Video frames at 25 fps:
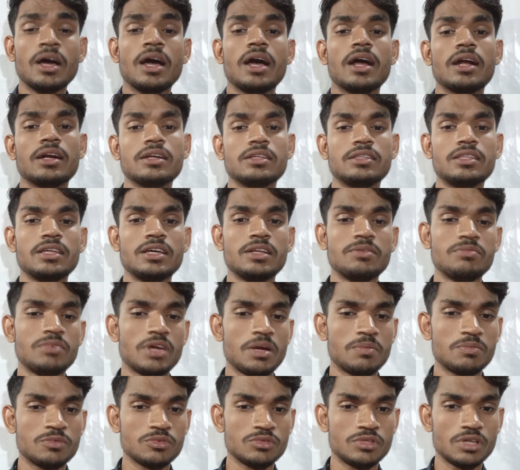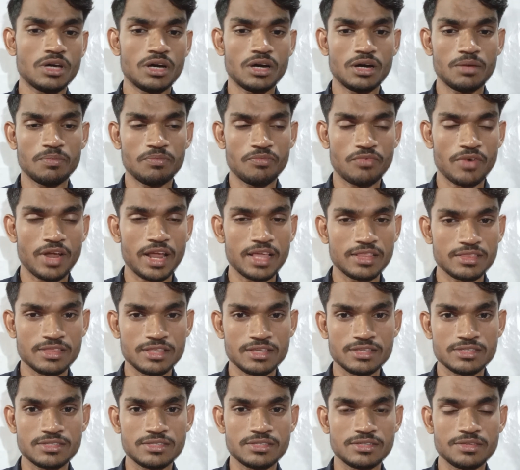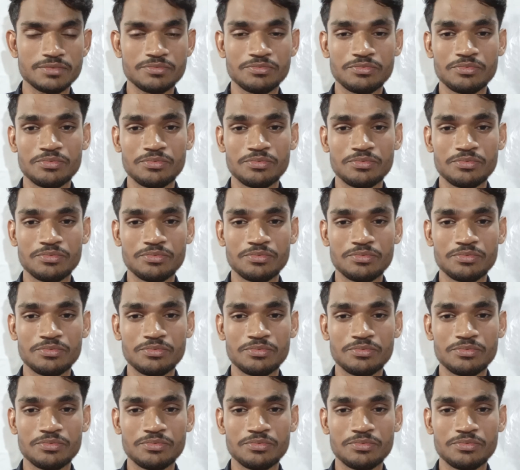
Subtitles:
and then we have to the parenthesis